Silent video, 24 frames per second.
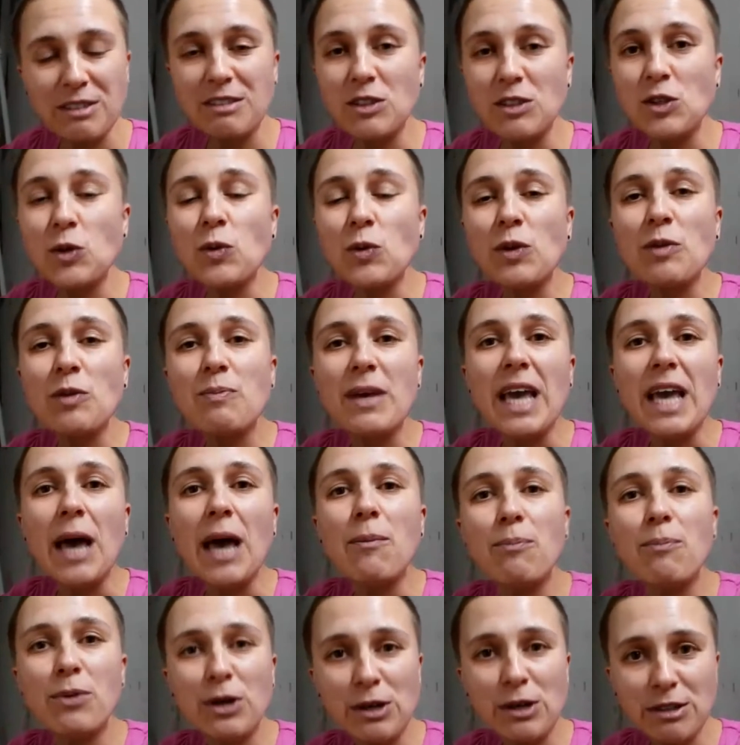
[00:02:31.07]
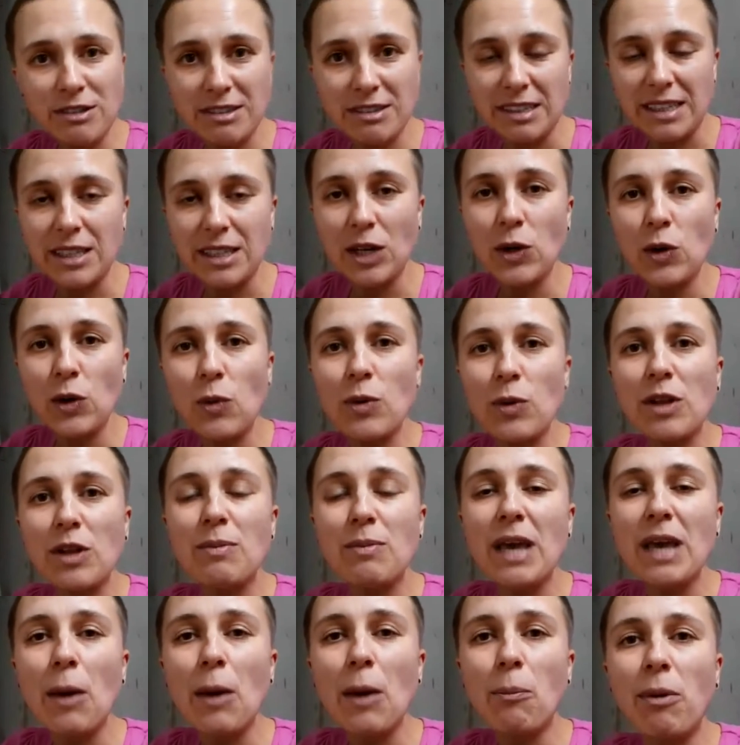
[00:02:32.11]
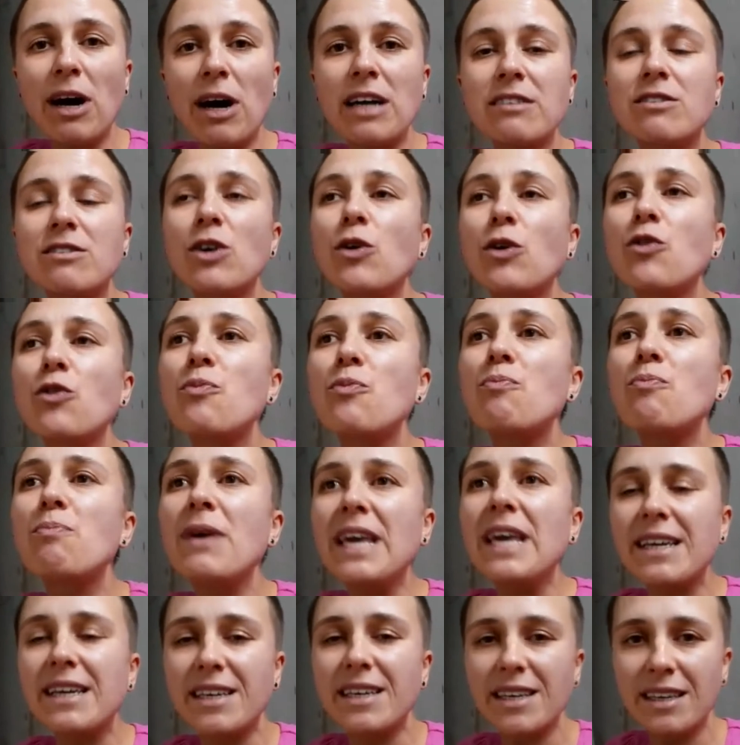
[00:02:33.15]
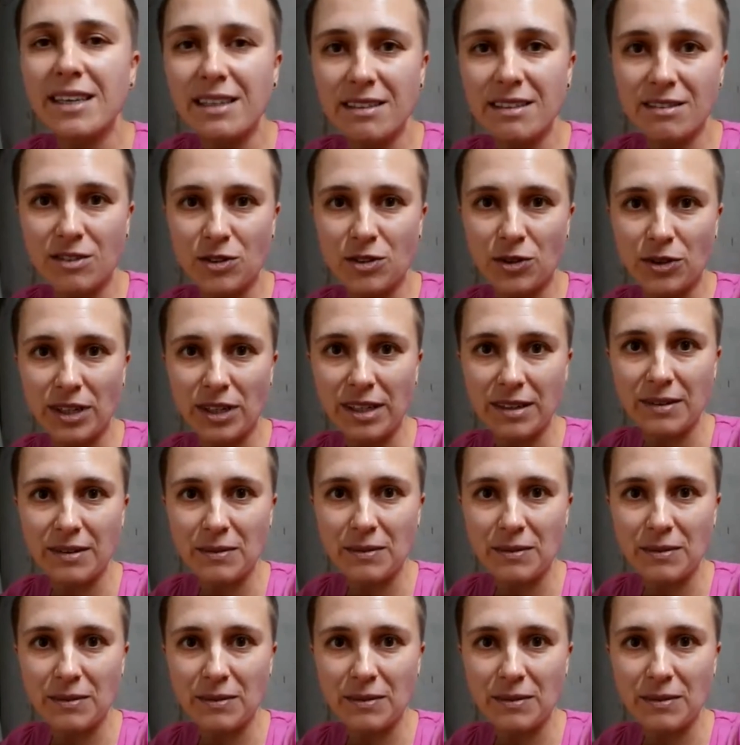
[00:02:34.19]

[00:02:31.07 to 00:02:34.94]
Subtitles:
You will be a person who will be a part of big history.